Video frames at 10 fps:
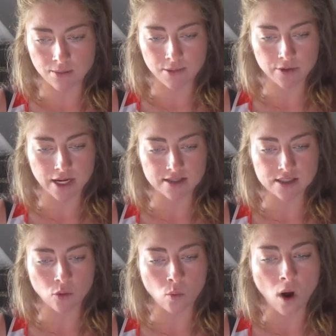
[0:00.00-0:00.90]
Okay,
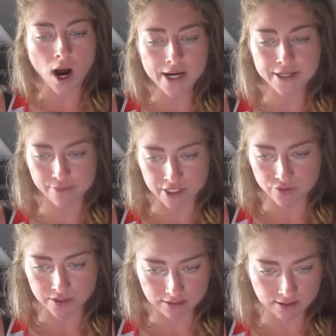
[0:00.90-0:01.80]
so why are we
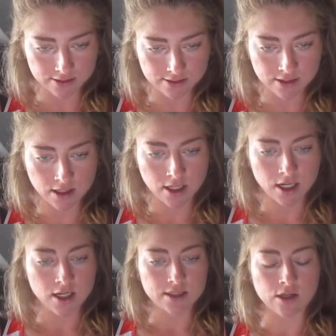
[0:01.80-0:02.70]
doing this?
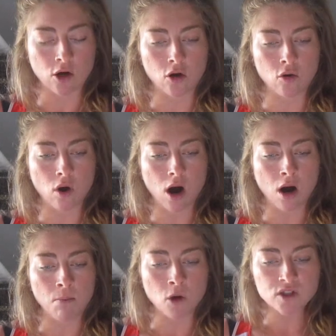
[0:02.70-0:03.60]
So
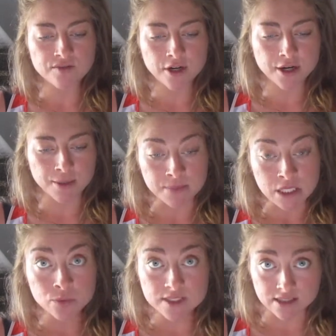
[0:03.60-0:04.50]
most of our
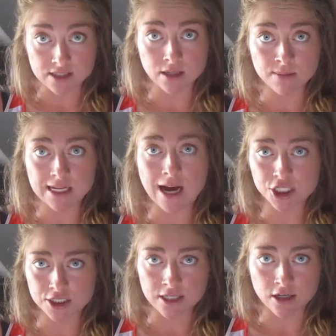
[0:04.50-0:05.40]
immune system is
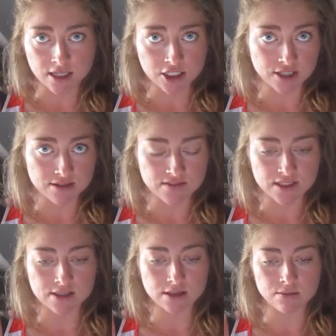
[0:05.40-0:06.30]
actually in our digestive
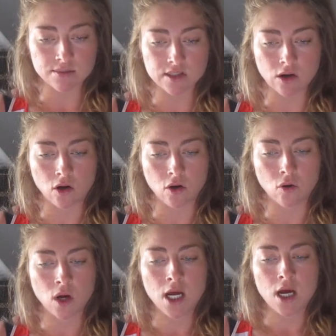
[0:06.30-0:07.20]
system.
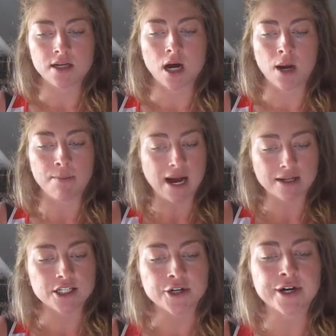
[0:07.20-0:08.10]
So
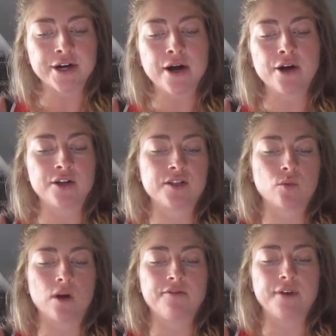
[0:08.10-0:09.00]
bacteria is
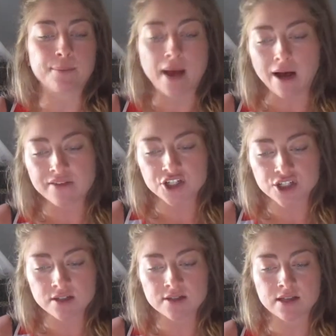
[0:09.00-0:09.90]
what fight
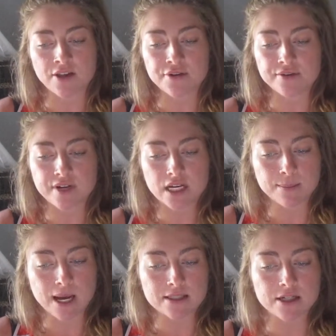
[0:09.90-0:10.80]
pathogens, other invading
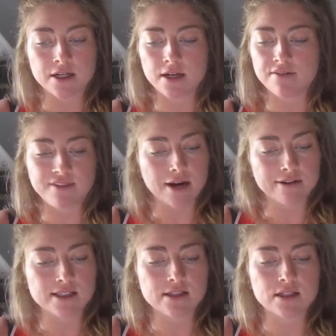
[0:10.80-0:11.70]
bacteria.
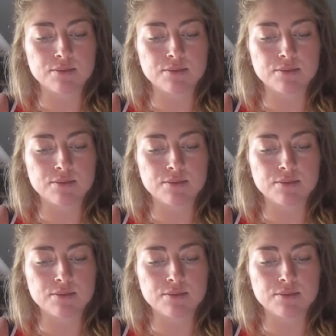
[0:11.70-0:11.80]
Viruses,